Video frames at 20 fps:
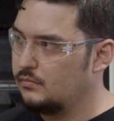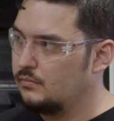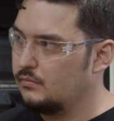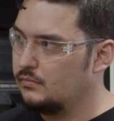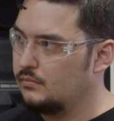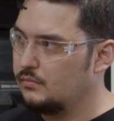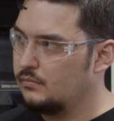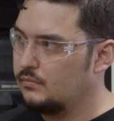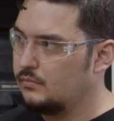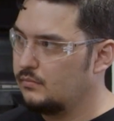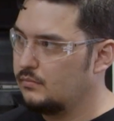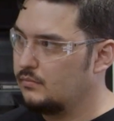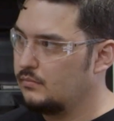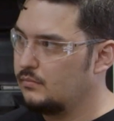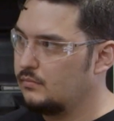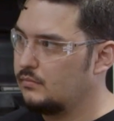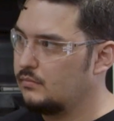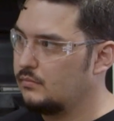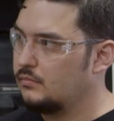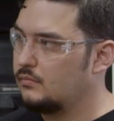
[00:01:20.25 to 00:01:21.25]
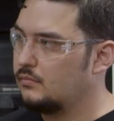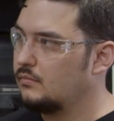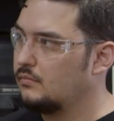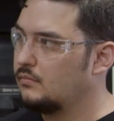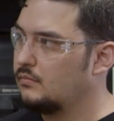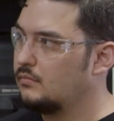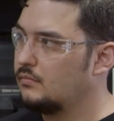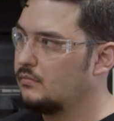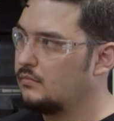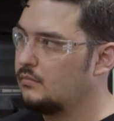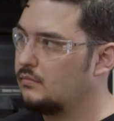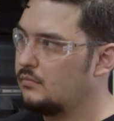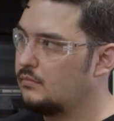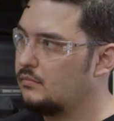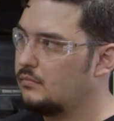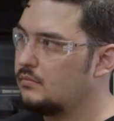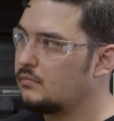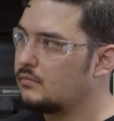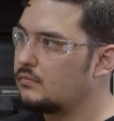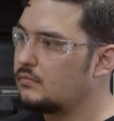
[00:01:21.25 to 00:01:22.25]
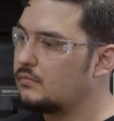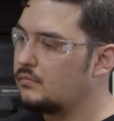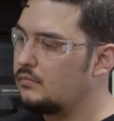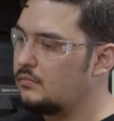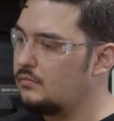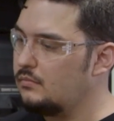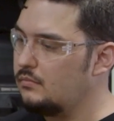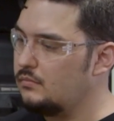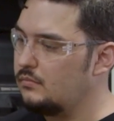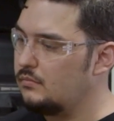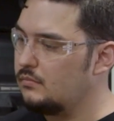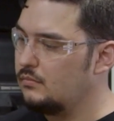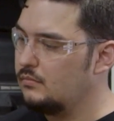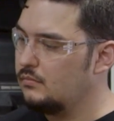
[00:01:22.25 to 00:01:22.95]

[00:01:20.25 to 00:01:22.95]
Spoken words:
(silent)